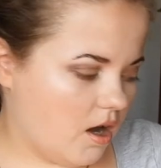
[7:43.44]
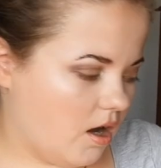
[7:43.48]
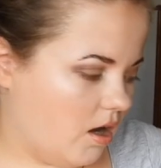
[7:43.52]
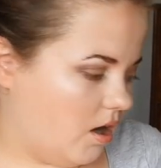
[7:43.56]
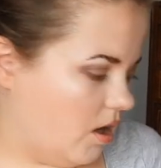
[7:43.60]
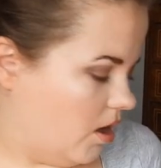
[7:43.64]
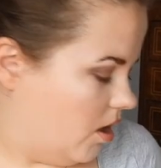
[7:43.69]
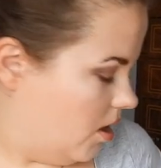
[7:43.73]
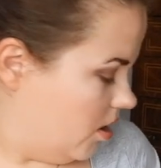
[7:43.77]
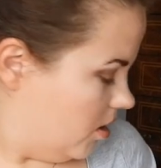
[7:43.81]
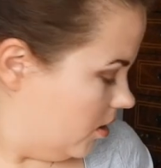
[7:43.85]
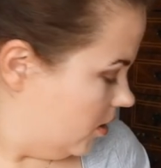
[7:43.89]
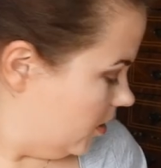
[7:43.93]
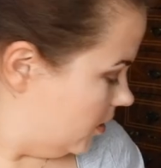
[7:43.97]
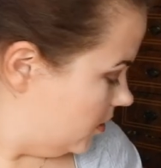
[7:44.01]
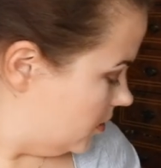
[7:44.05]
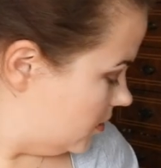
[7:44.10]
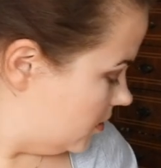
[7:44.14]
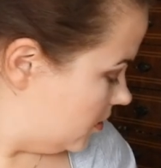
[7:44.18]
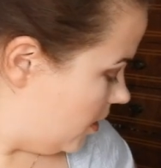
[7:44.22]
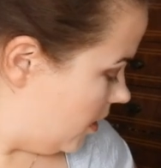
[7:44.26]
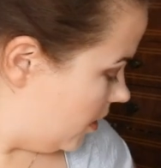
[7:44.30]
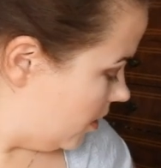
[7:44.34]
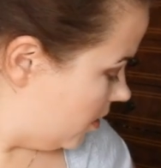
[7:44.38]
oh,
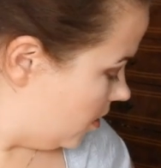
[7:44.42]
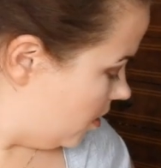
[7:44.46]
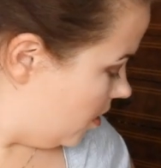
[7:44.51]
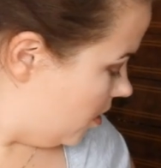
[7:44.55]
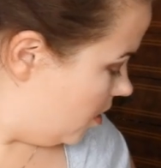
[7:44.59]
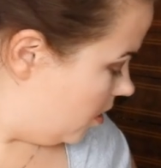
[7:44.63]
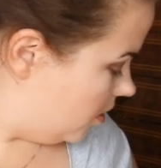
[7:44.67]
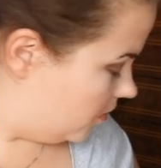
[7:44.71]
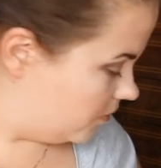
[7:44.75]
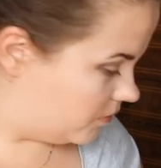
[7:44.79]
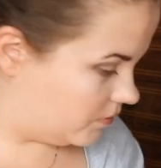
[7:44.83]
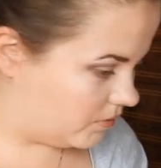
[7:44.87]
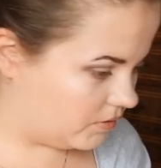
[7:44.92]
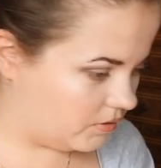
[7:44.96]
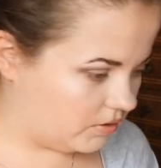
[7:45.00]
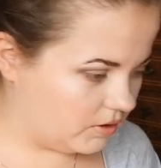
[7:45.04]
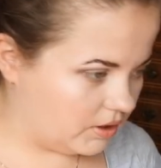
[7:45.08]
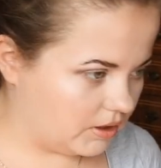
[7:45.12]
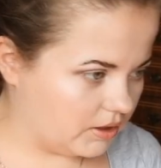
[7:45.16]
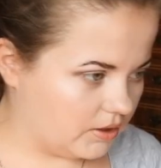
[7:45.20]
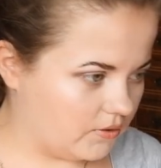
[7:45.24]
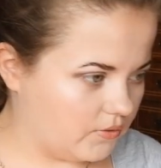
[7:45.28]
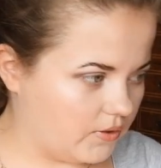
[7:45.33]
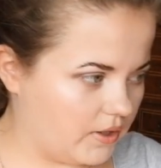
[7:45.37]
that's like
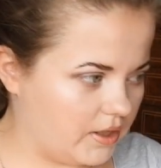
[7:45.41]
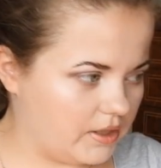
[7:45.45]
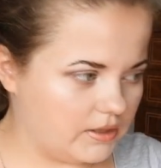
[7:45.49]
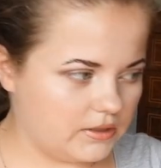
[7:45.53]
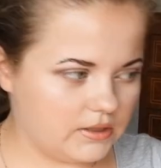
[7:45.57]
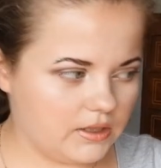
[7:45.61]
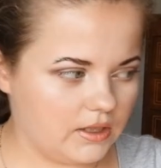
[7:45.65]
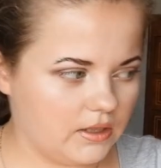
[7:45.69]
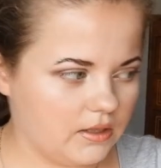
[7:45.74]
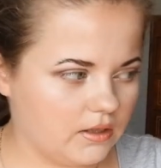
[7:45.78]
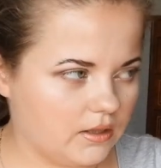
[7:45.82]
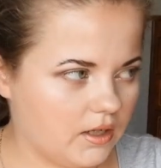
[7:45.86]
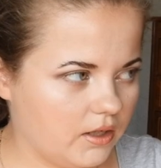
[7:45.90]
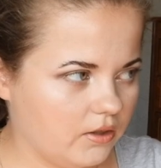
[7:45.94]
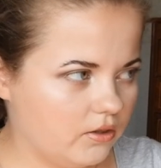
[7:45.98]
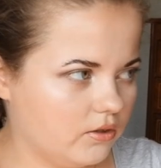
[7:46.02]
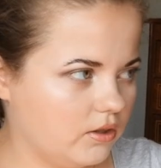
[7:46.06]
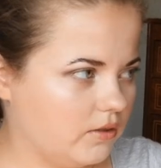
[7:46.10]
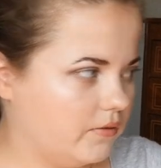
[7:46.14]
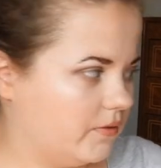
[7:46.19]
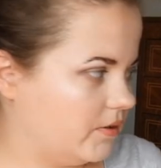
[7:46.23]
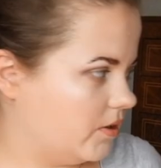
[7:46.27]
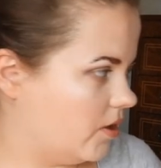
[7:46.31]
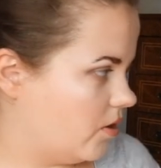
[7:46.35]
awful and crazy, and I
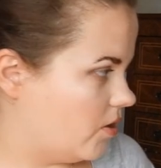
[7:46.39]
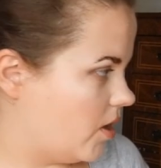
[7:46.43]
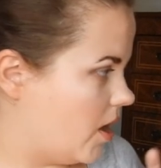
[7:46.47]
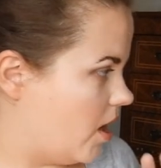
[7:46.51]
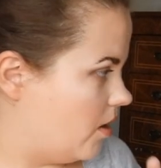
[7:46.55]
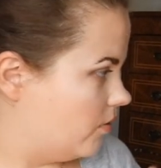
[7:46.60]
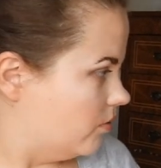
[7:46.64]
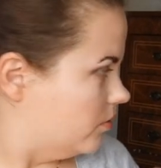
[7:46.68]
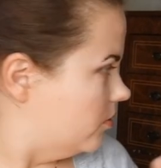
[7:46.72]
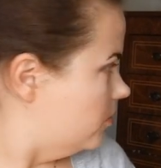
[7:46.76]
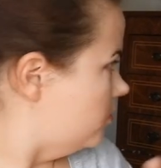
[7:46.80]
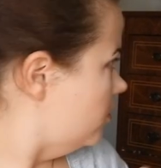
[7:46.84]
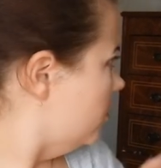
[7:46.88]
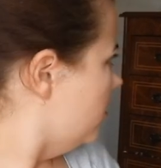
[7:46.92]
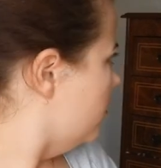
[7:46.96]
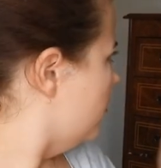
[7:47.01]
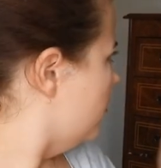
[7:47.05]
don't even know how